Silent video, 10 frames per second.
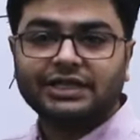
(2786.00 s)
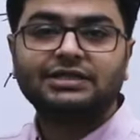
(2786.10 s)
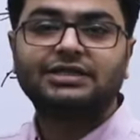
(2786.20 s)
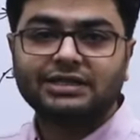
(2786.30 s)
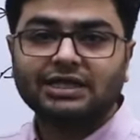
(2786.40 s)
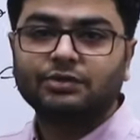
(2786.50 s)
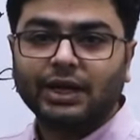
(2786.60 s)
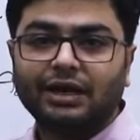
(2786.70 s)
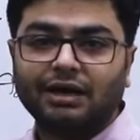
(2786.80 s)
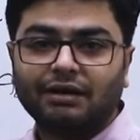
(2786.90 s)
agencies as
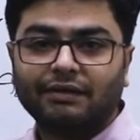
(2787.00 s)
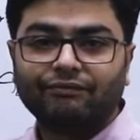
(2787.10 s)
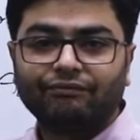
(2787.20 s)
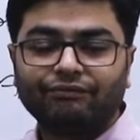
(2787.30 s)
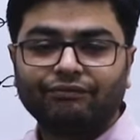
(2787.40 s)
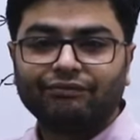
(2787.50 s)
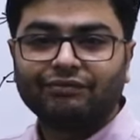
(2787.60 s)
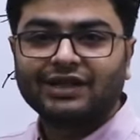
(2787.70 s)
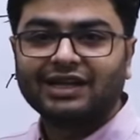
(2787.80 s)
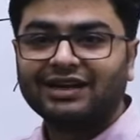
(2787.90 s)
well.
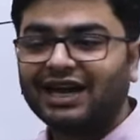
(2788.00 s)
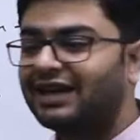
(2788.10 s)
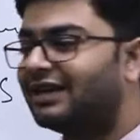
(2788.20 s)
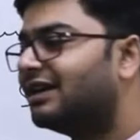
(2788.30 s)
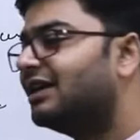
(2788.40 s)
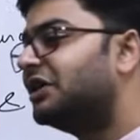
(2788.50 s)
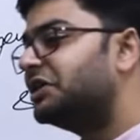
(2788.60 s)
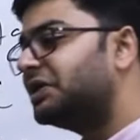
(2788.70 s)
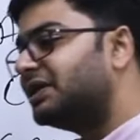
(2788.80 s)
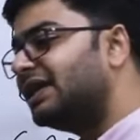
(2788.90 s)
Right.
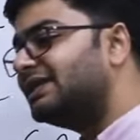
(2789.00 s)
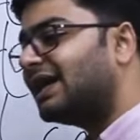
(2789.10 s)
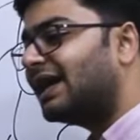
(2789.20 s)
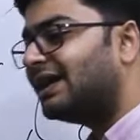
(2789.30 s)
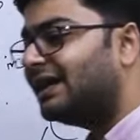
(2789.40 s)
So things are